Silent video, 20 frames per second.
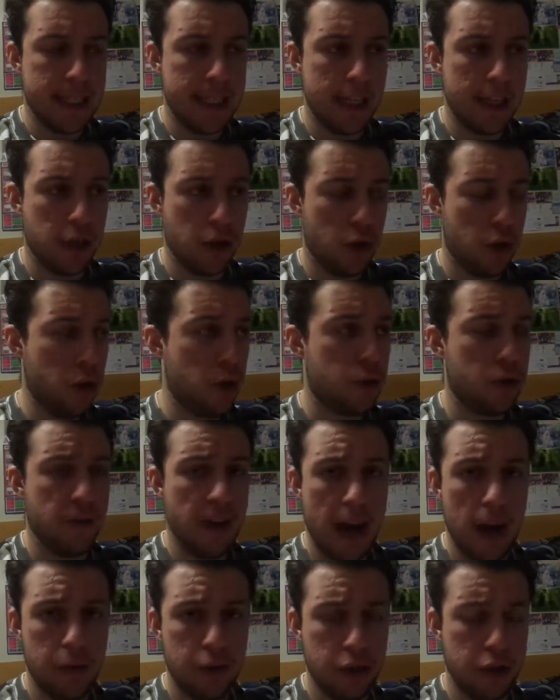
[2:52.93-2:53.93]
You don't know who's
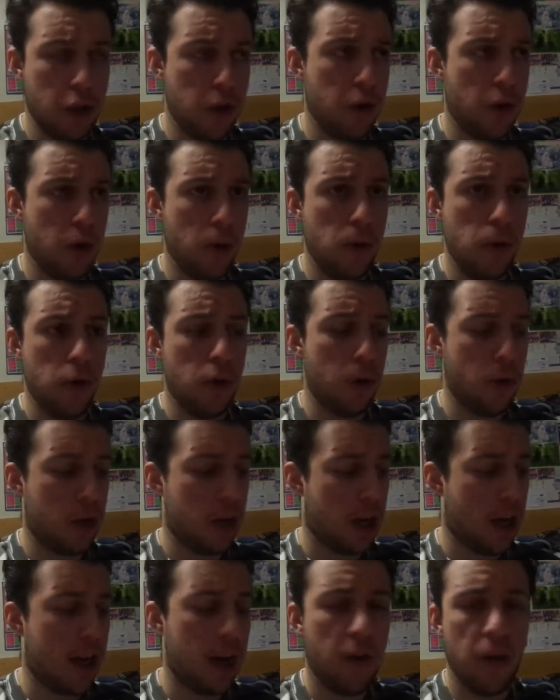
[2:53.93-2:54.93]
around, you don't know who
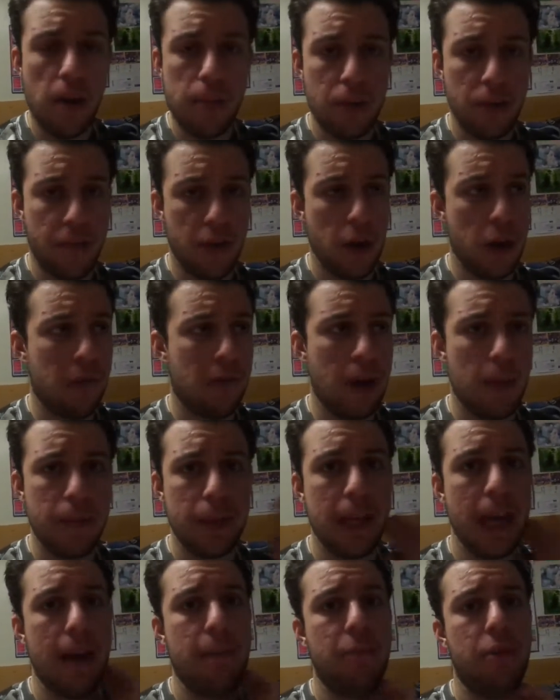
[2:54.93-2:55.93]
could like grab your phone, grab
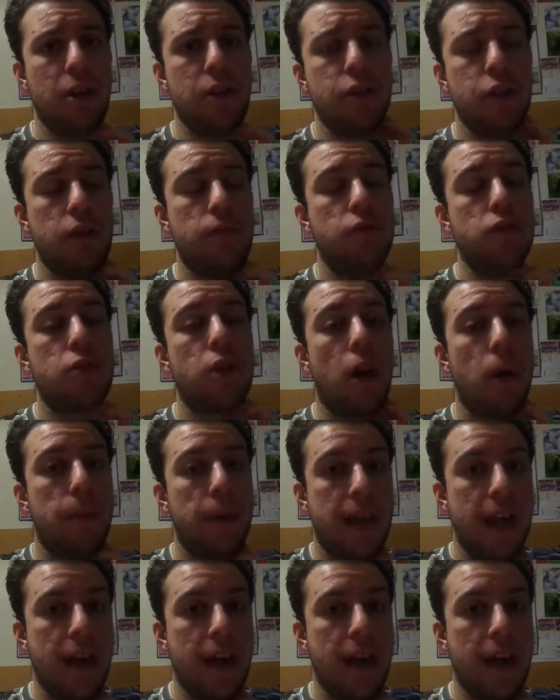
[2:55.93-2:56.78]
your camera, so you've just got to be